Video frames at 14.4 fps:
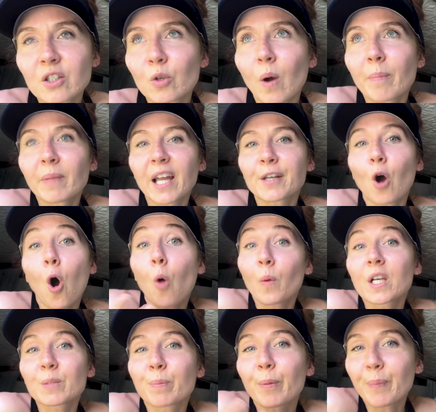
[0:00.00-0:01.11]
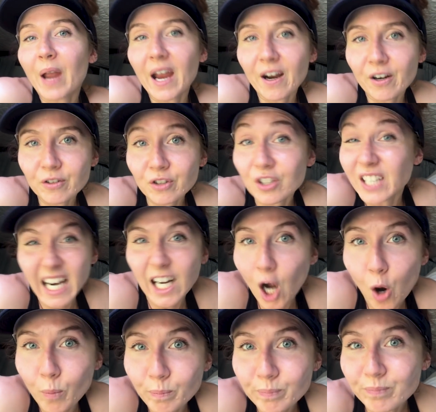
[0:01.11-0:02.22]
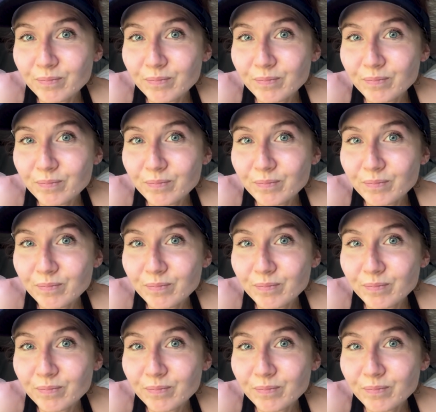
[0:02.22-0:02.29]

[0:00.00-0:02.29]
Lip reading: So I'm like always prepared to take it home.